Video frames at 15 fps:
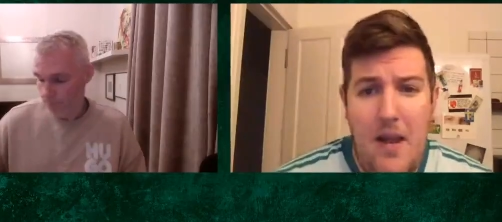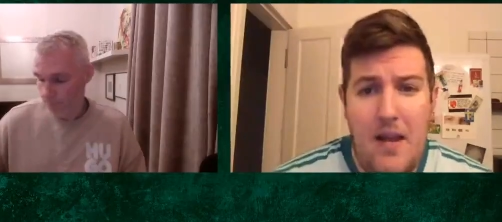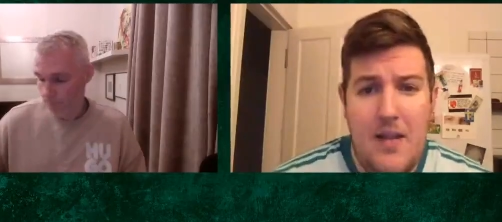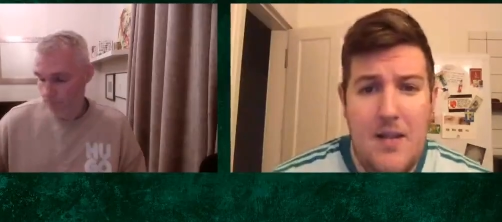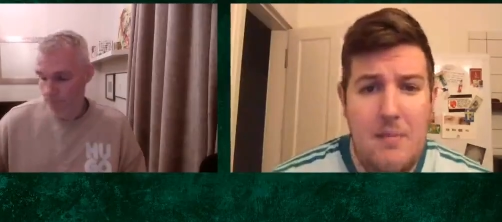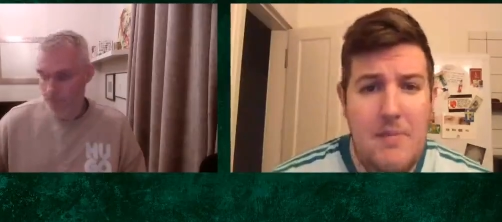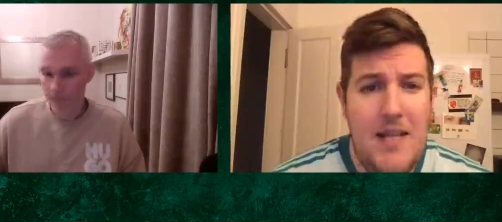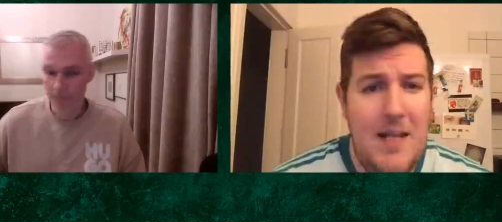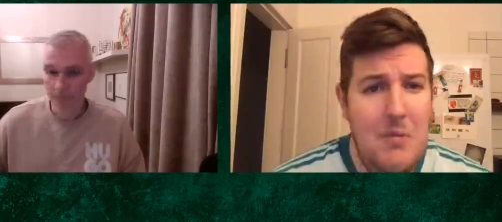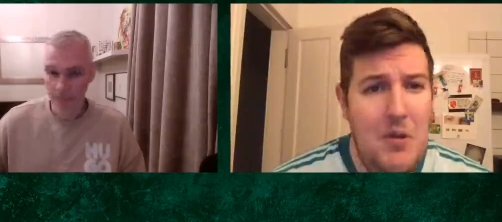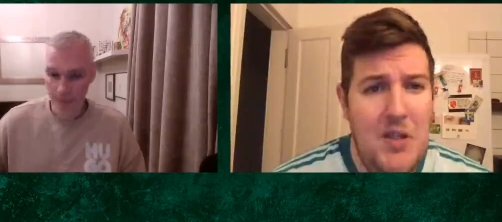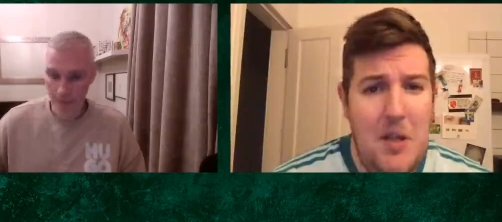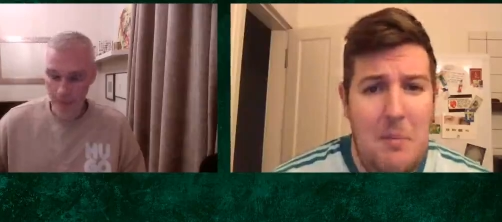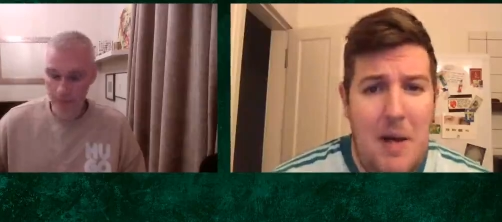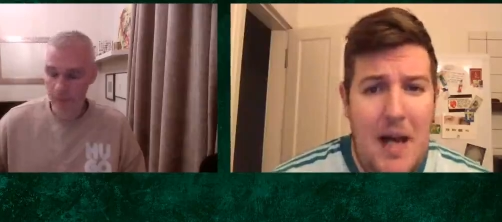Speaker 1: of some time on the
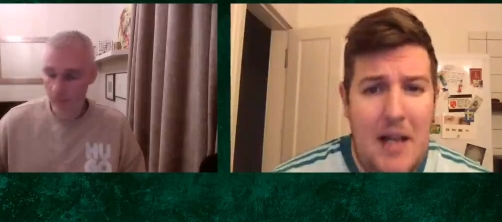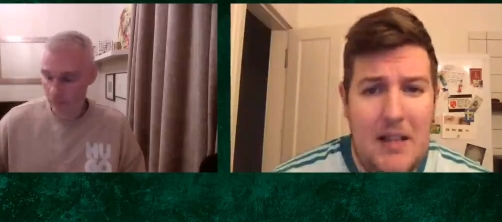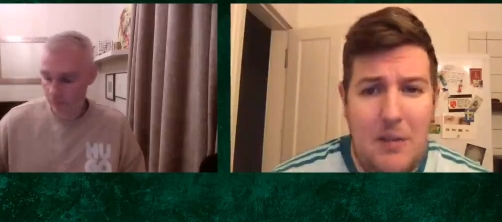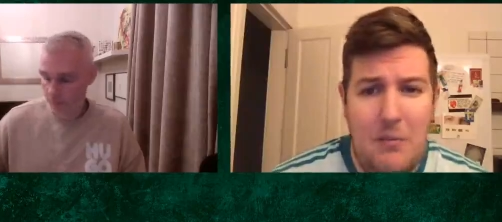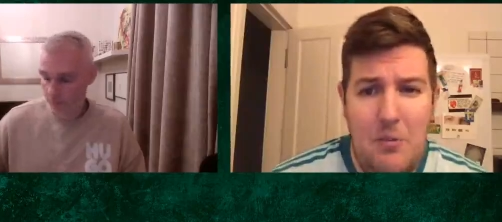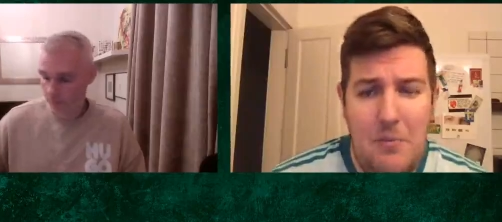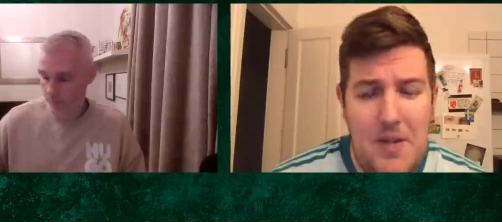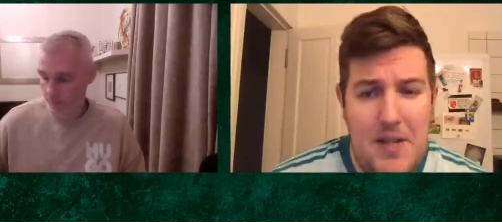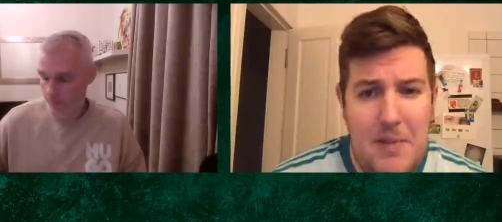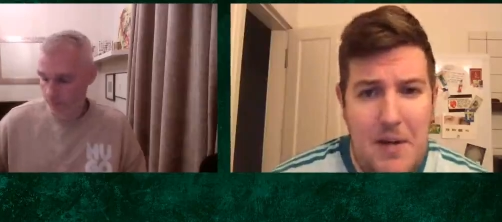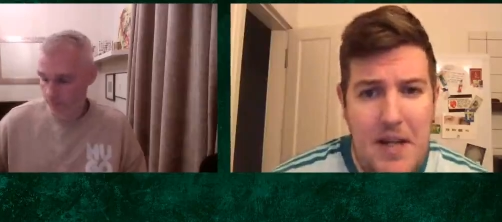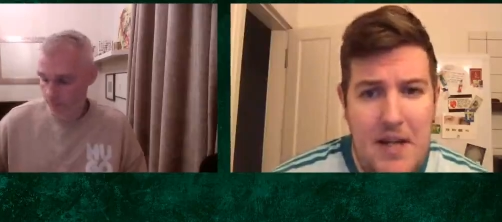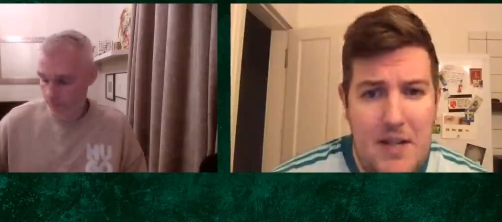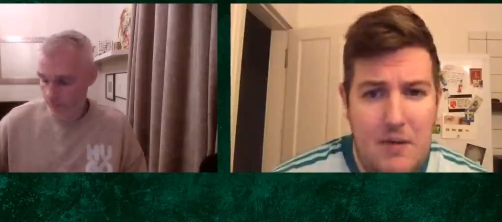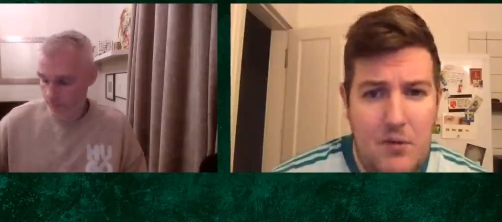park. I wouldn't be
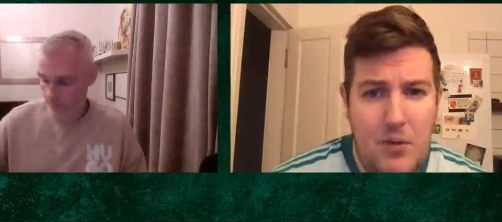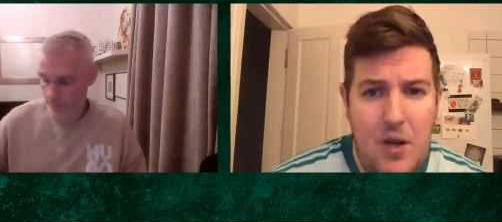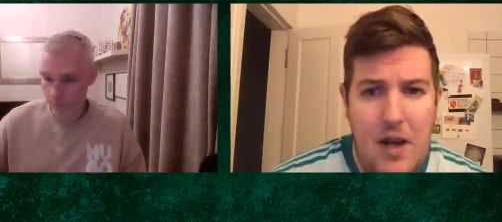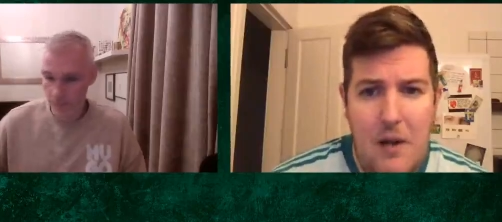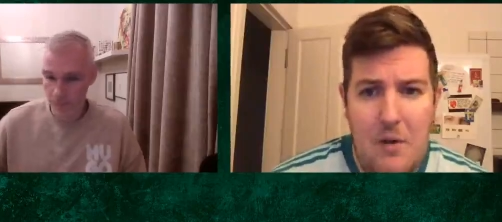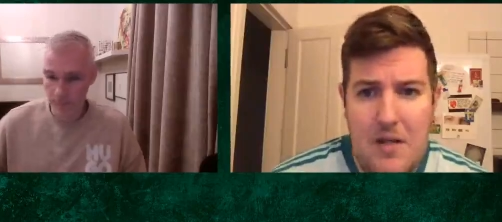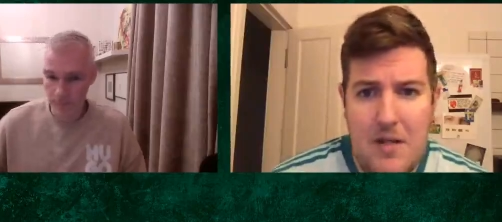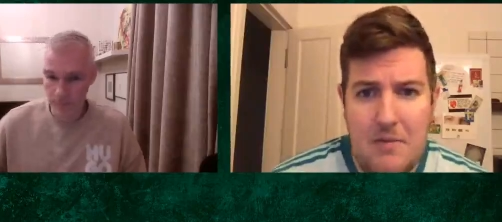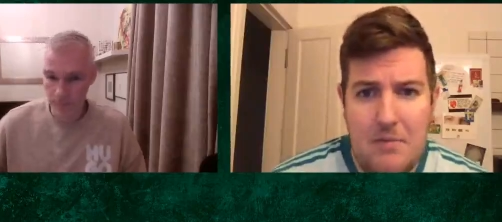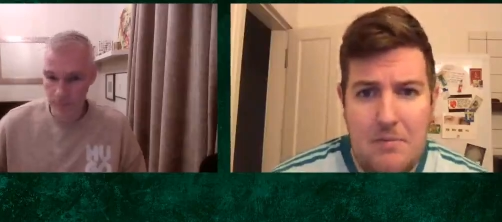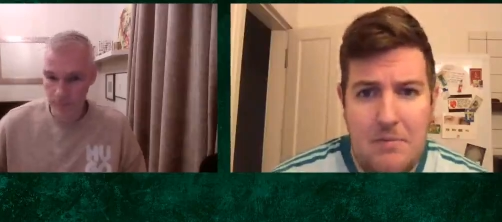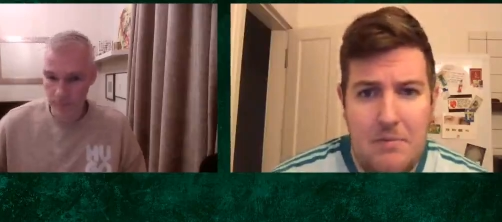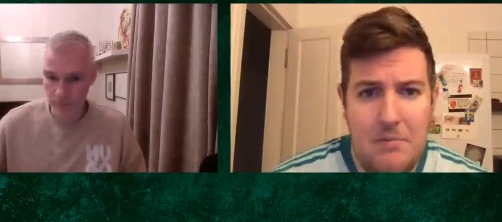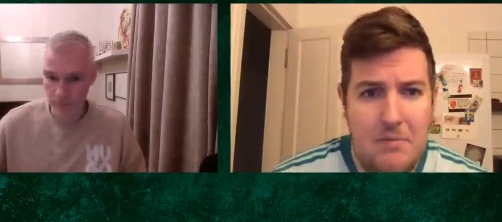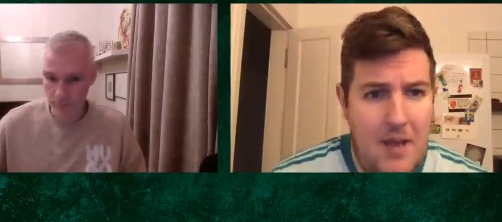surprised if Tony Ralston
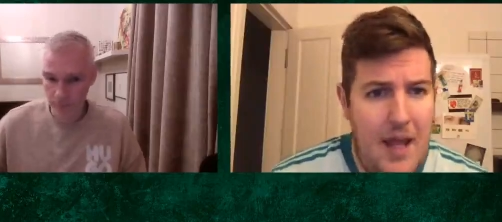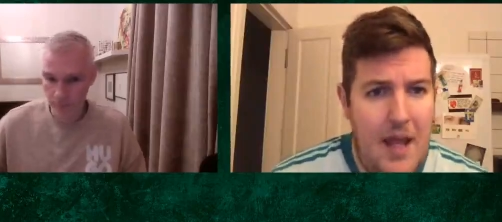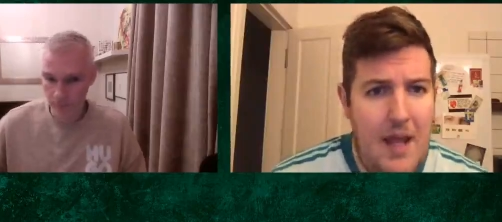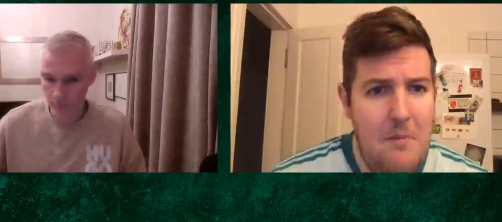uh,